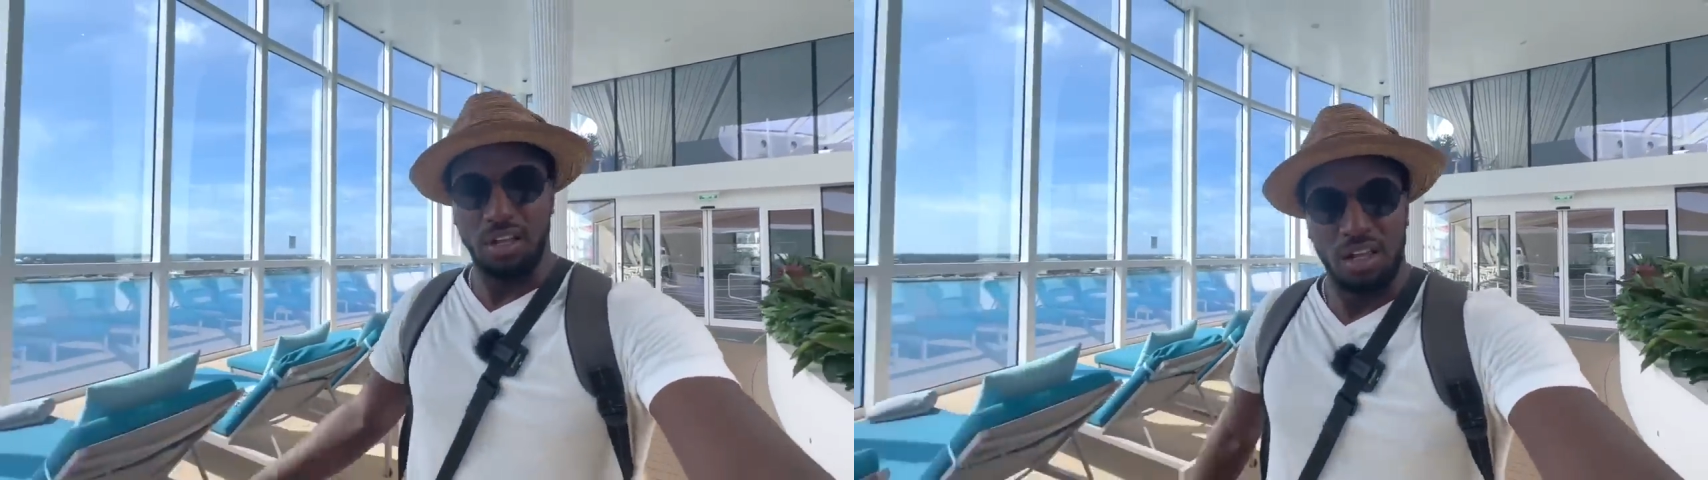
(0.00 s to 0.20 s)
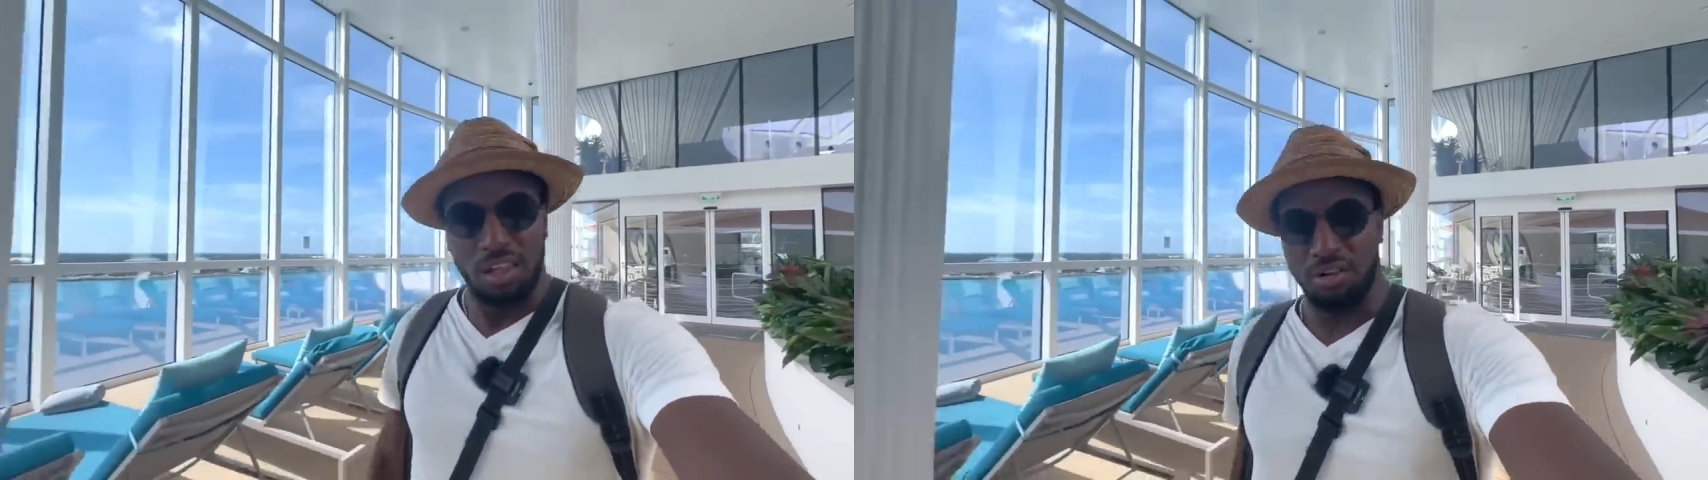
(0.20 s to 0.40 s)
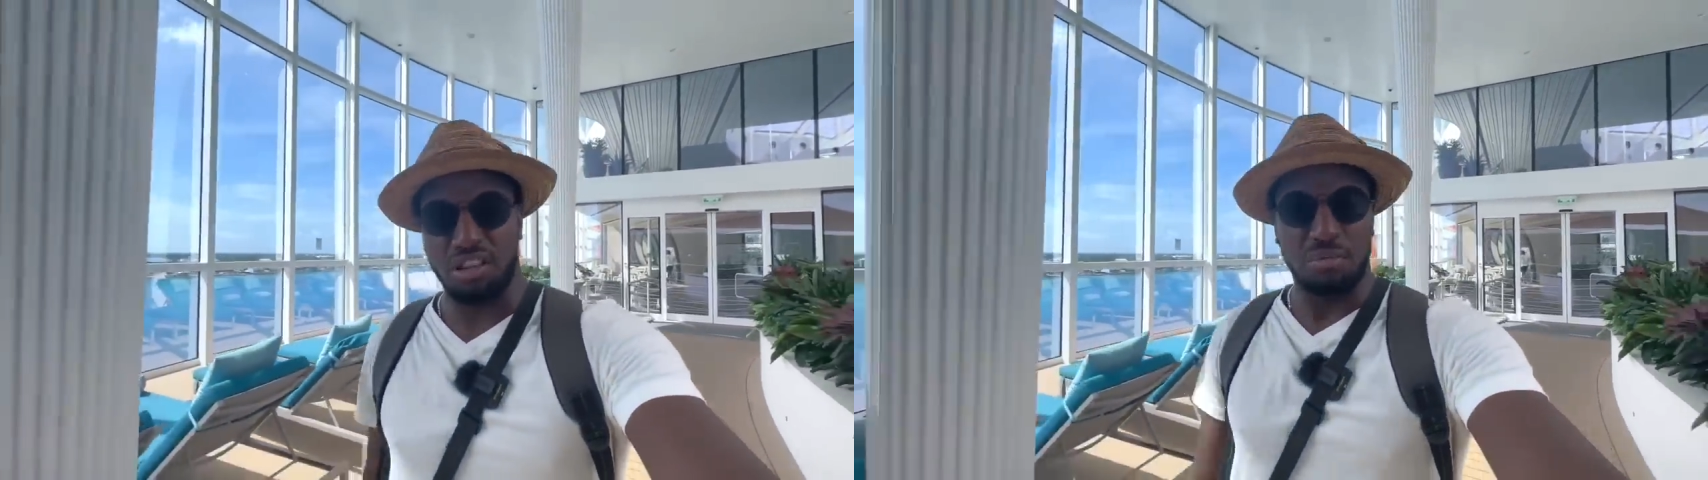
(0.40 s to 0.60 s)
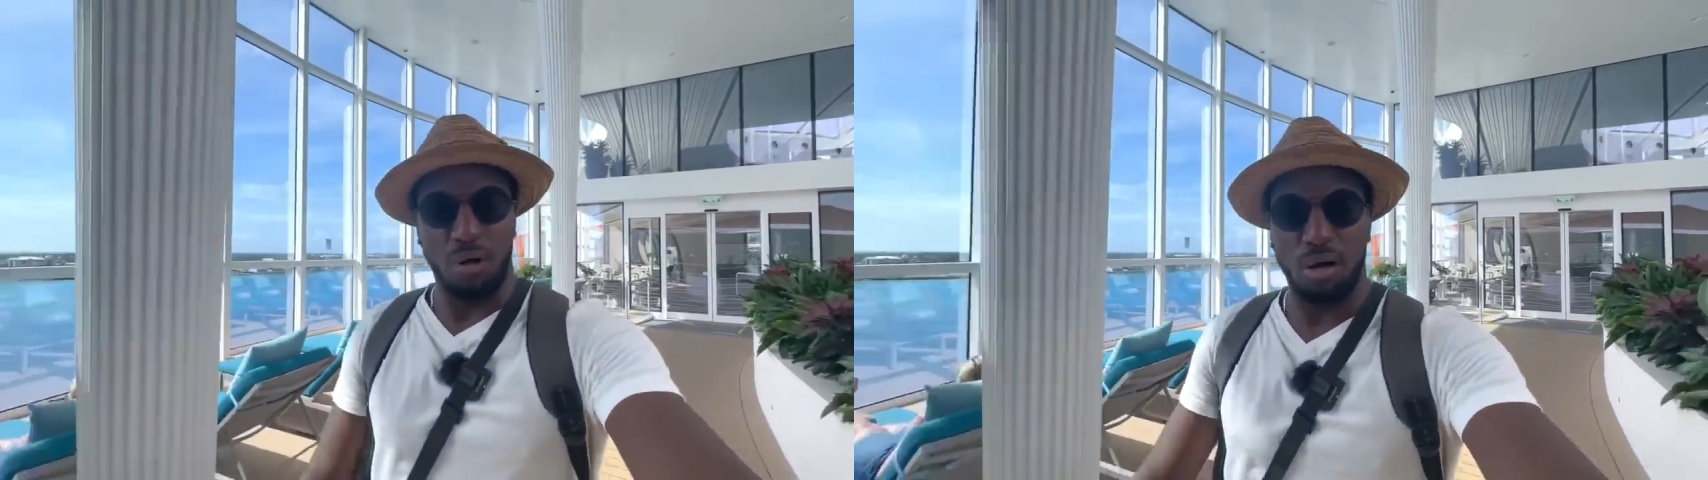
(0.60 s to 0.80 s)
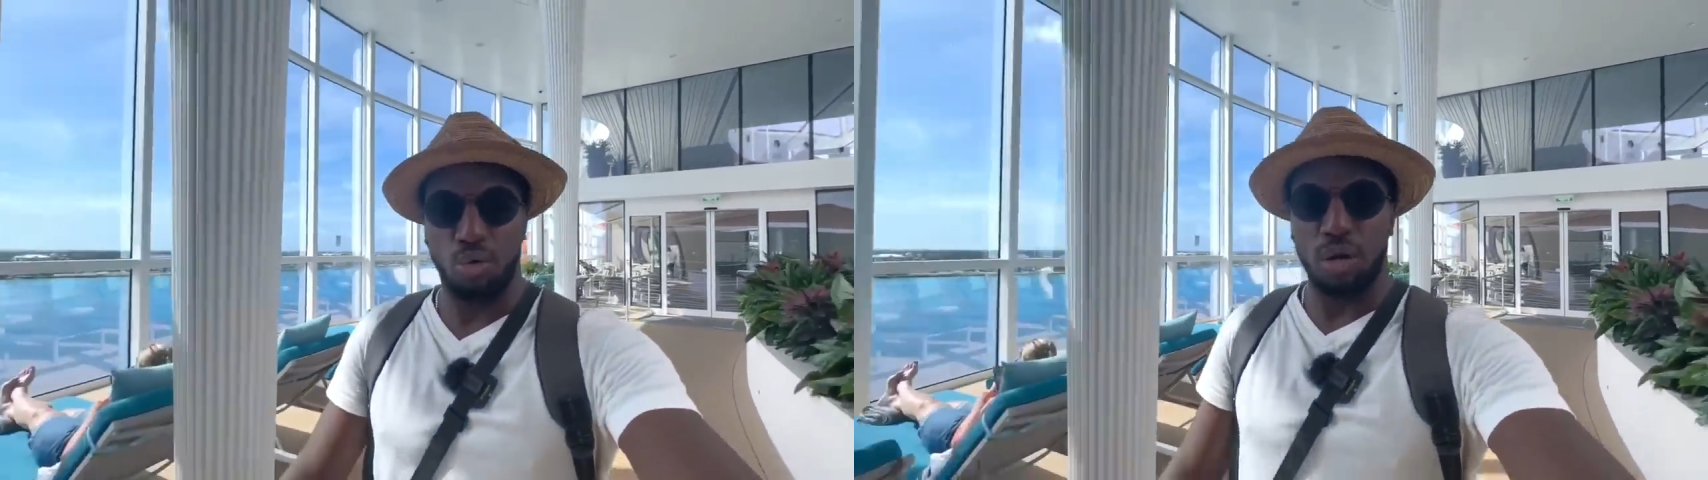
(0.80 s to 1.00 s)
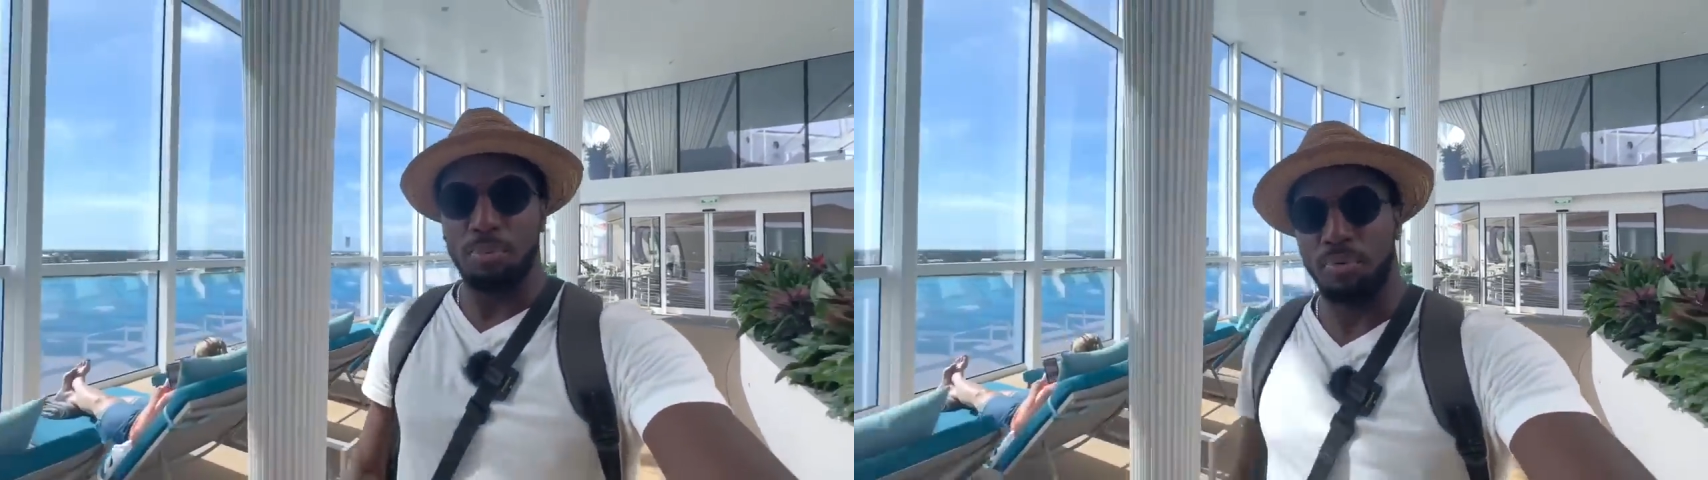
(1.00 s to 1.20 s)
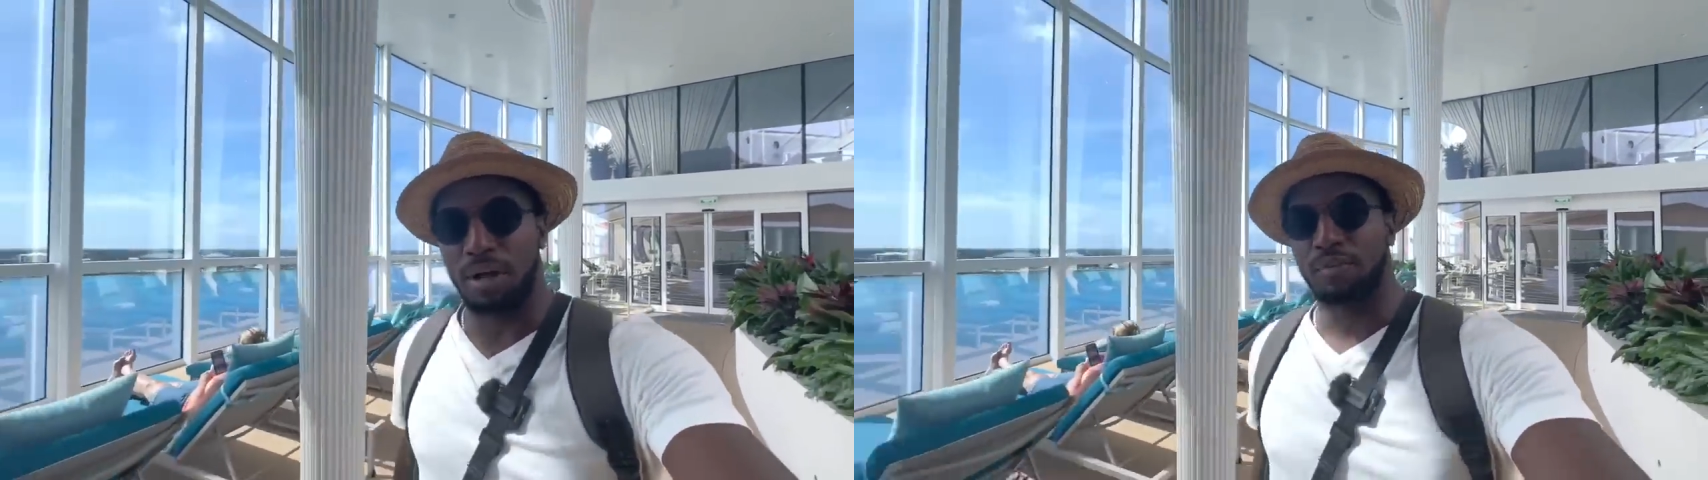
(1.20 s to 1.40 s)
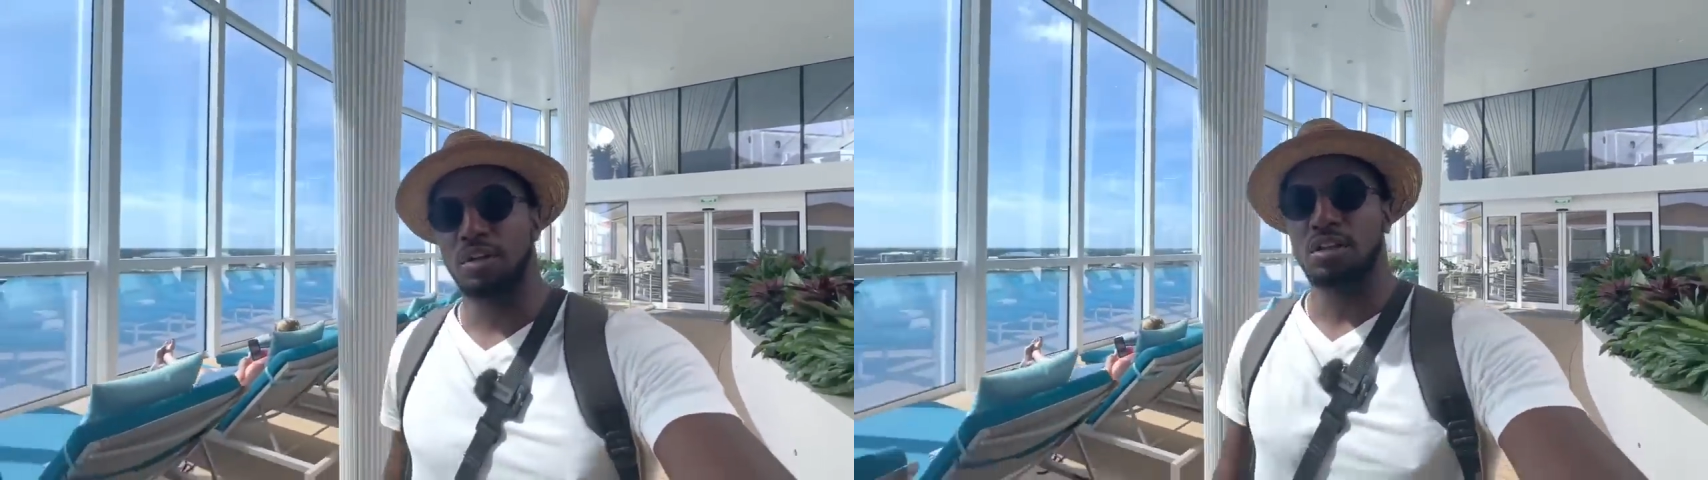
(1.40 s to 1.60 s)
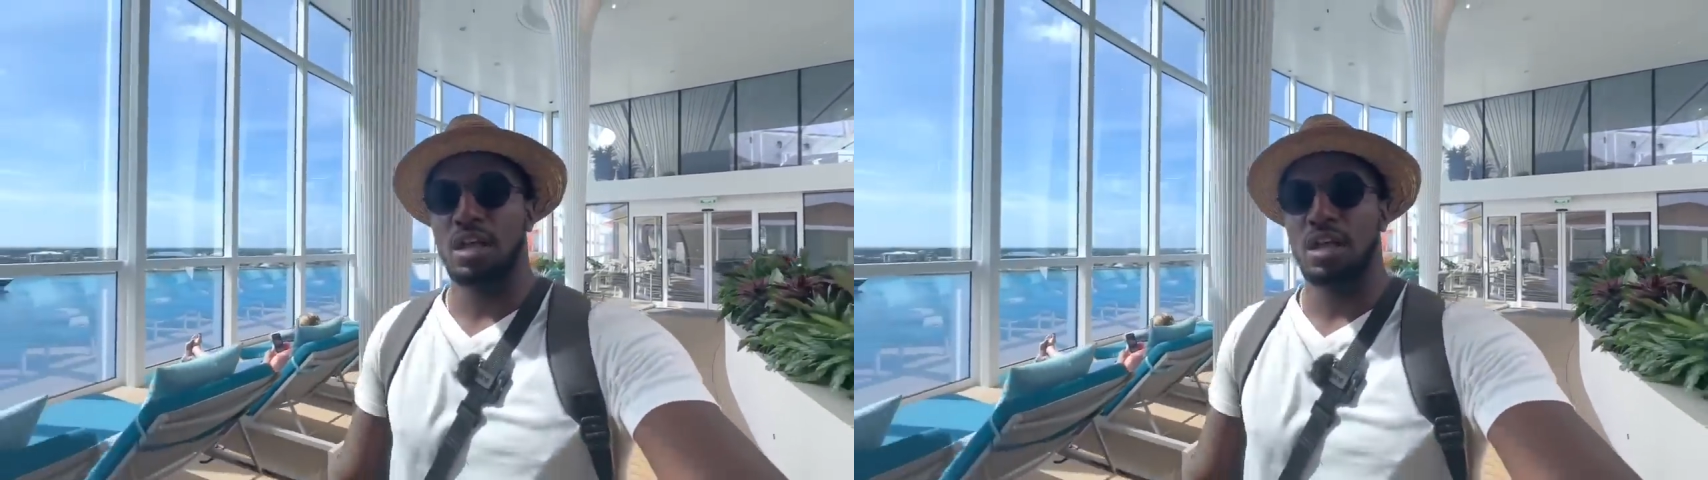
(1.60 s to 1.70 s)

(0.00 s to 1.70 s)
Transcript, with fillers: a little small, quick breakfast,